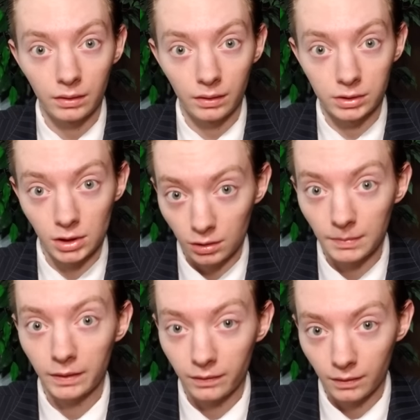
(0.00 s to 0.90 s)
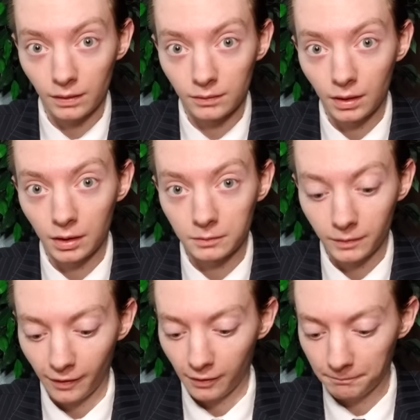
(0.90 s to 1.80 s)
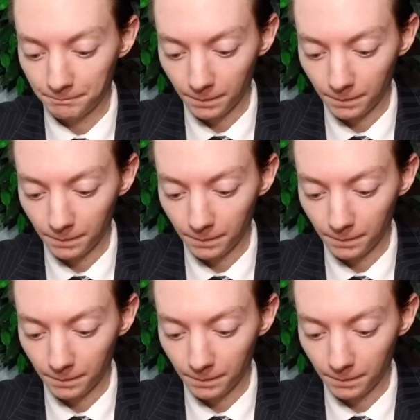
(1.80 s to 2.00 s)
The show must go on, so